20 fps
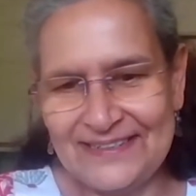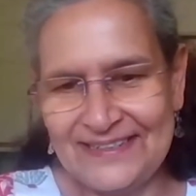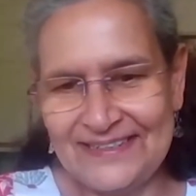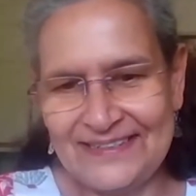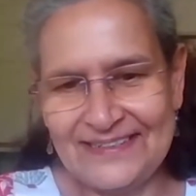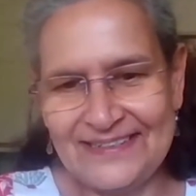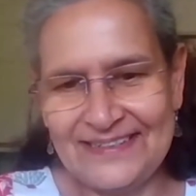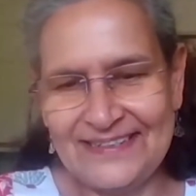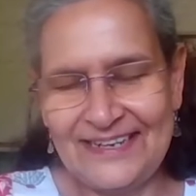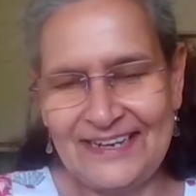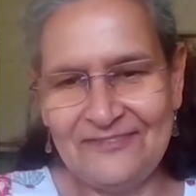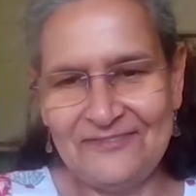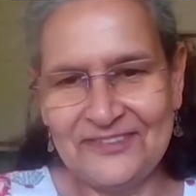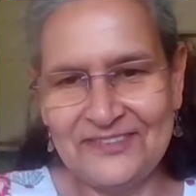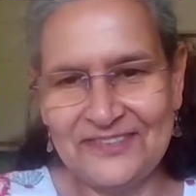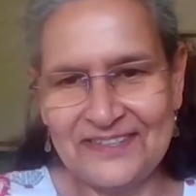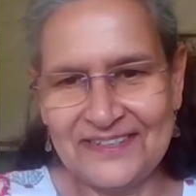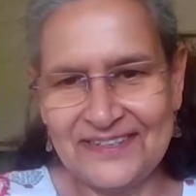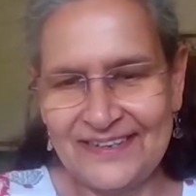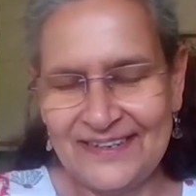It
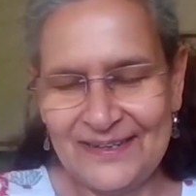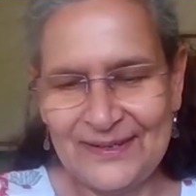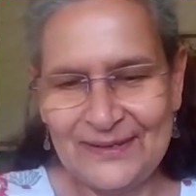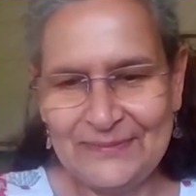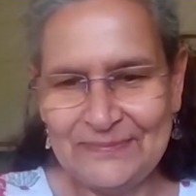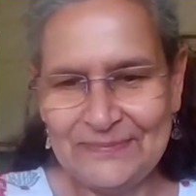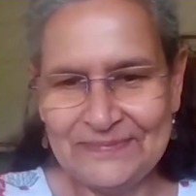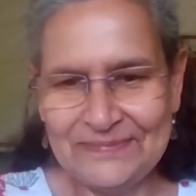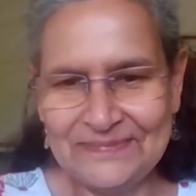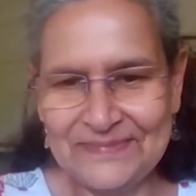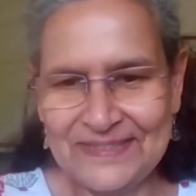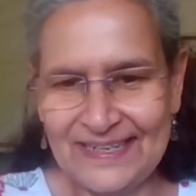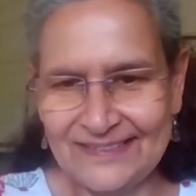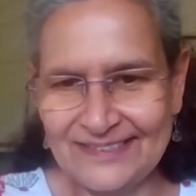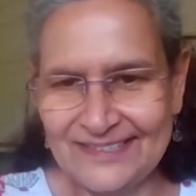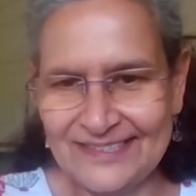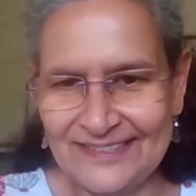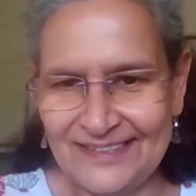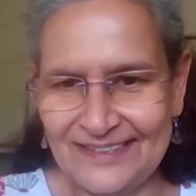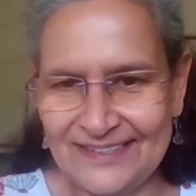never
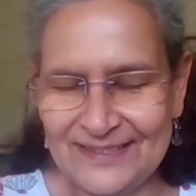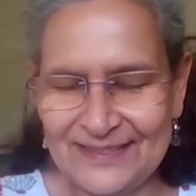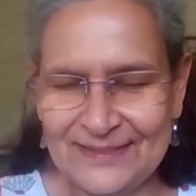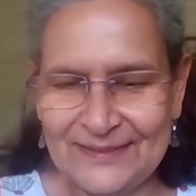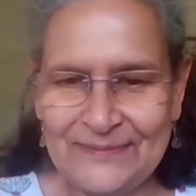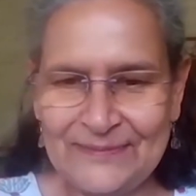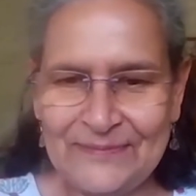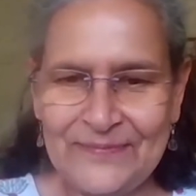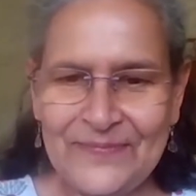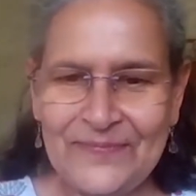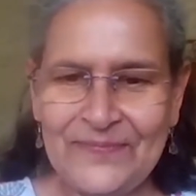touched us.